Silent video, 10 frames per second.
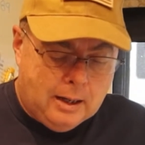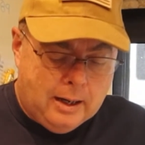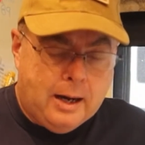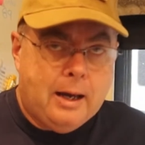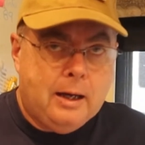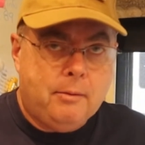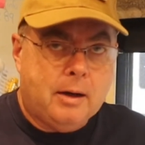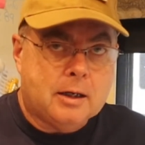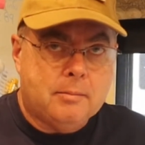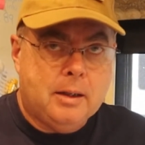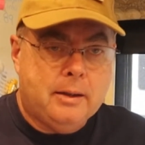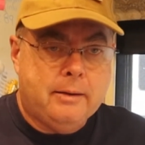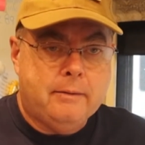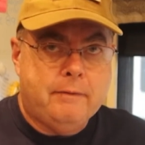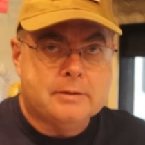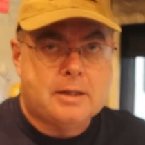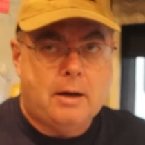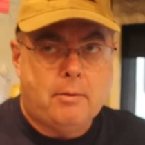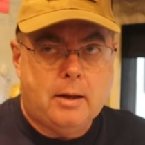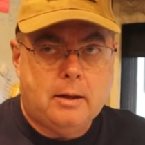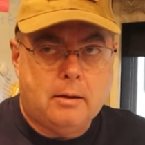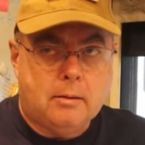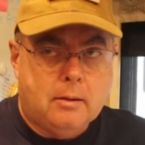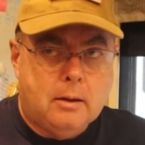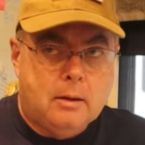I highly recommend this guy right here.